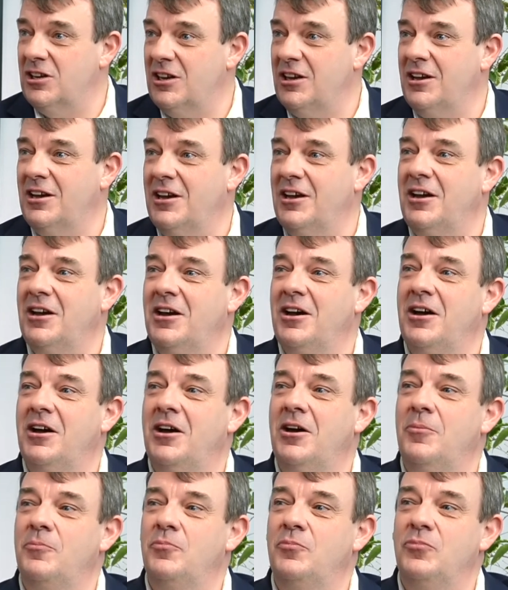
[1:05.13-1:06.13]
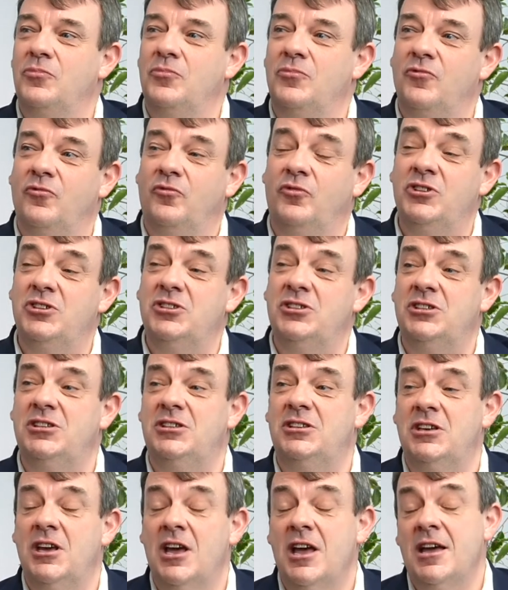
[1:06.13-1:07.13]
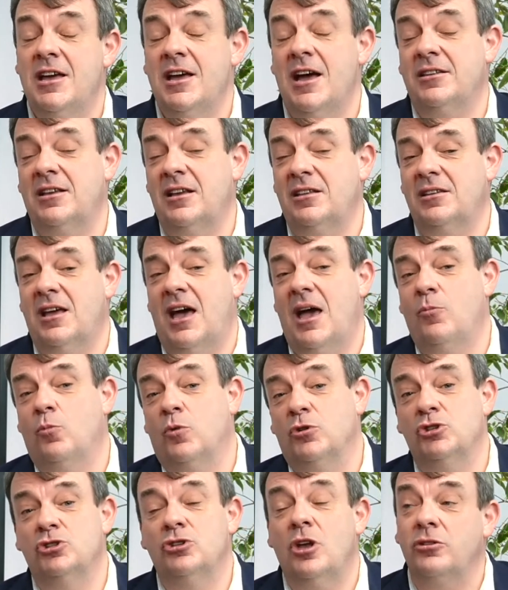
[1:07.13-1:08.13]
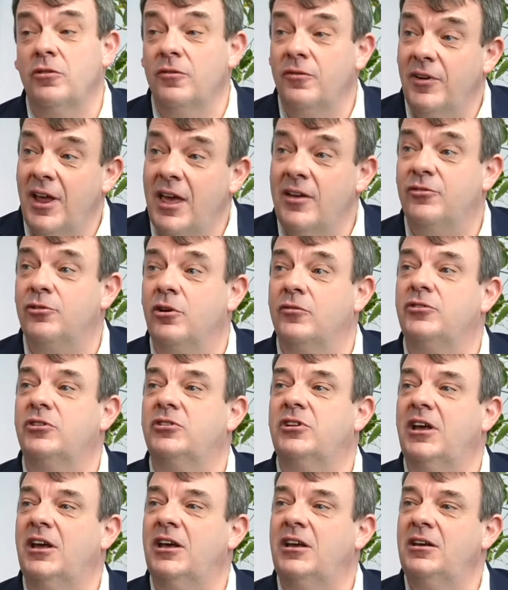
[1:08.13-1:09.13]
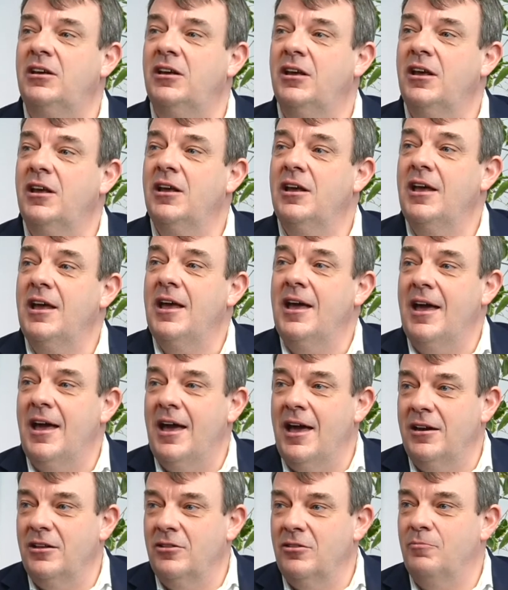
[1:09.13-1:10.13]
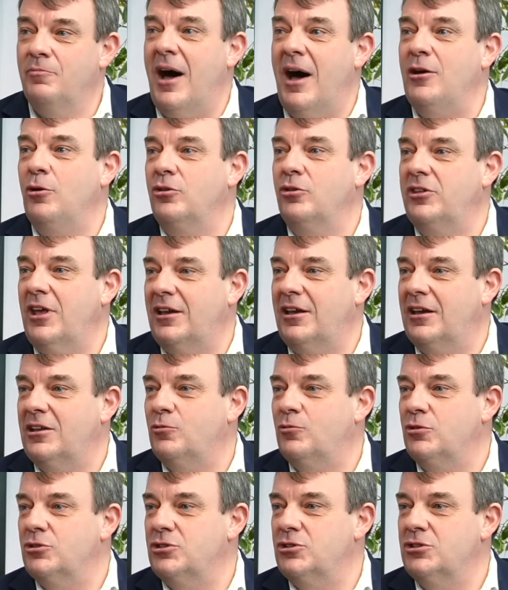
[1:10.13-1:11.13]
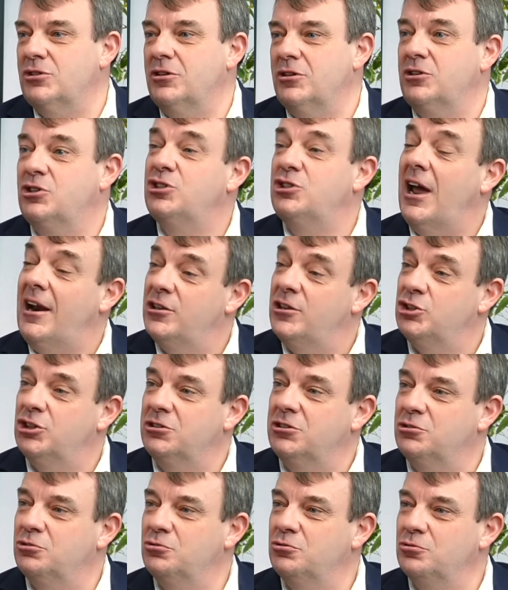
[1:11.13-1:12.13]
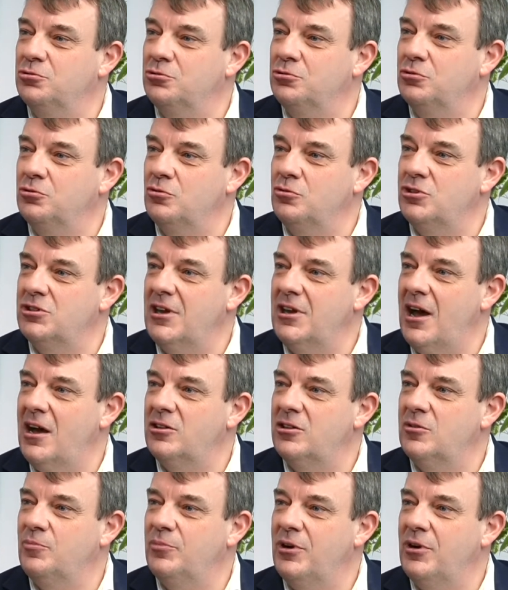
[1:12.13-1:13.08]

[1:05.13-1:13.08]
VC at that time was not the flavor of the day. And in biotech, it was challenging to start.